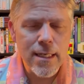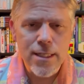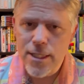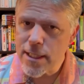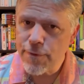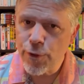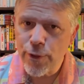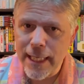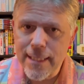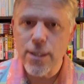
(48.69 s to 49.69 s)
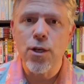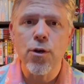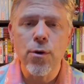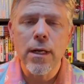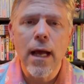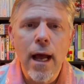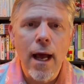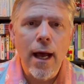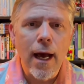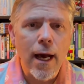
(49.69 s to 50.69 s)
just a few days ago
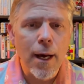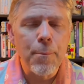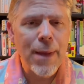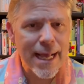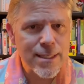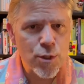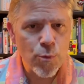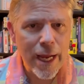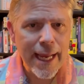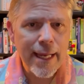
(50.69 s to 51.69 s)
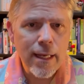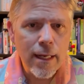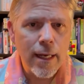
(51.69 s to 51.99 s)
passed away.